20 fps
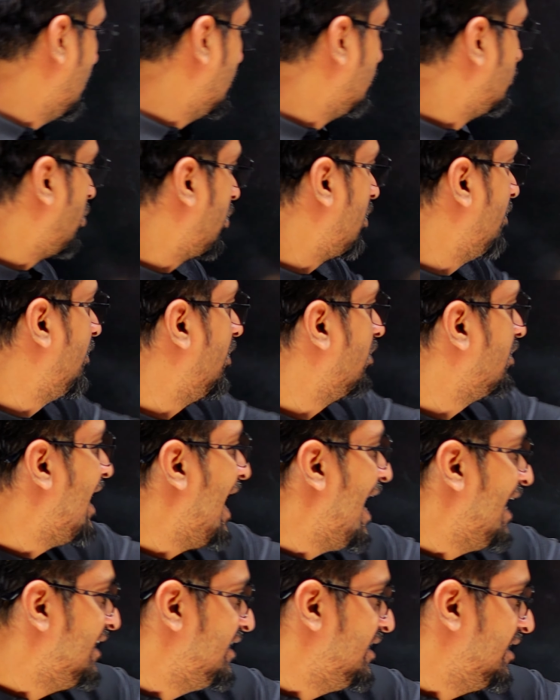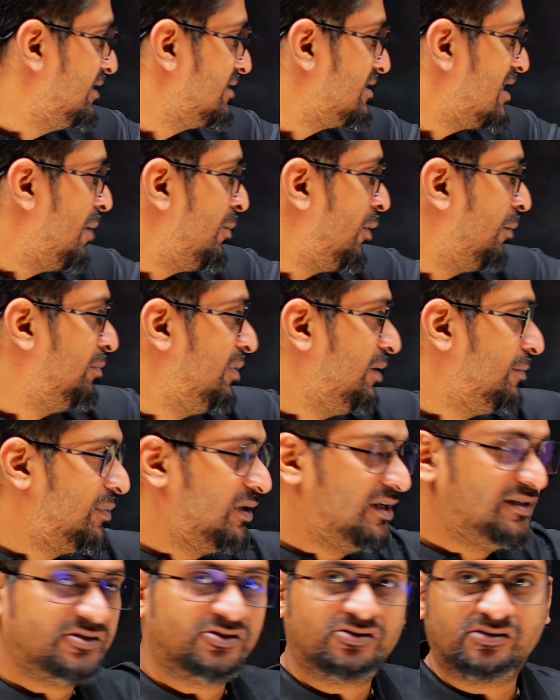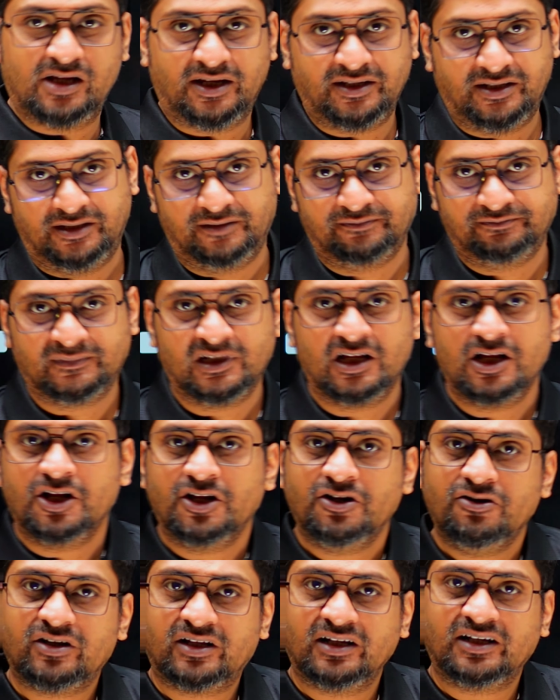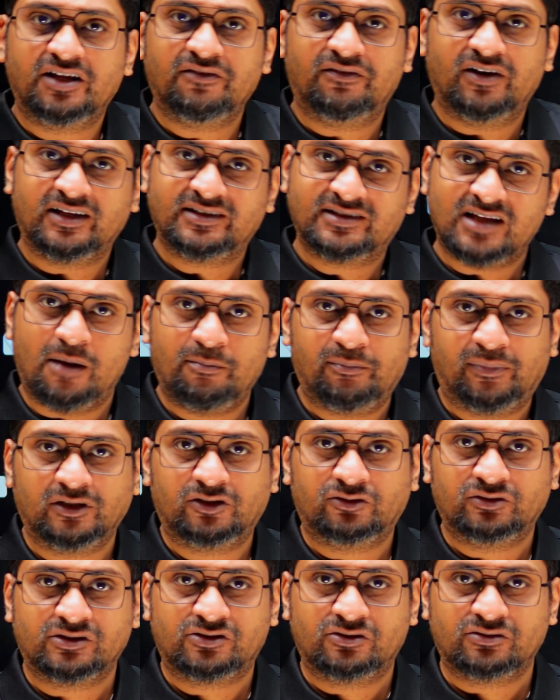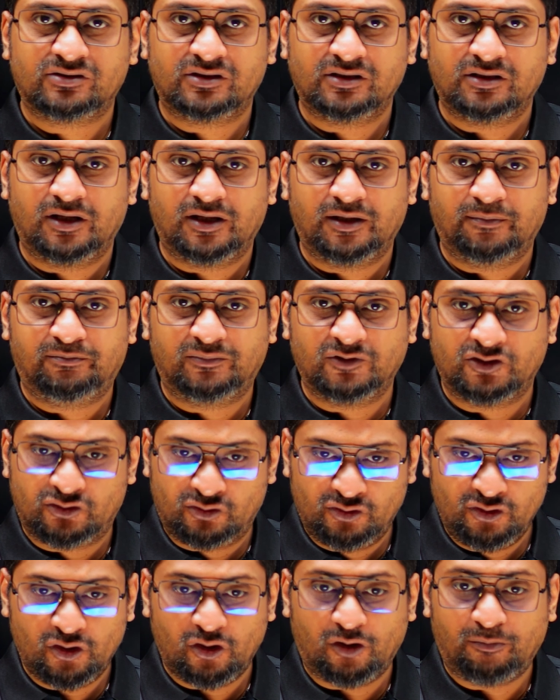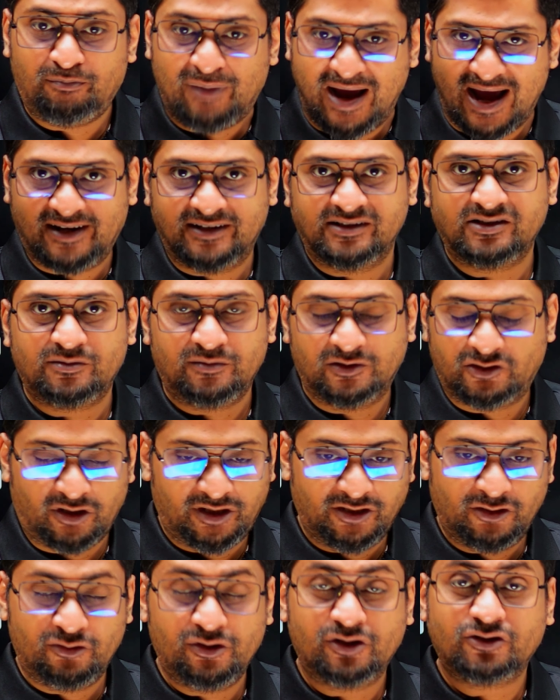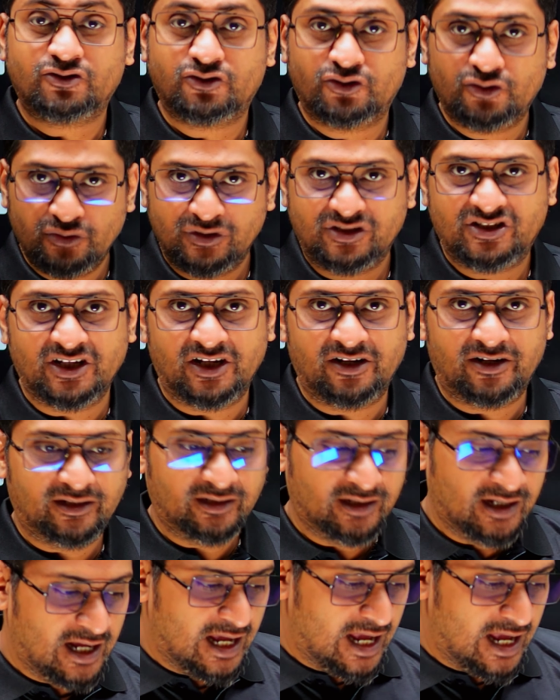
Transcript: talk about ideas about people in the society. You can give an example to to your parents, sorry, to your two children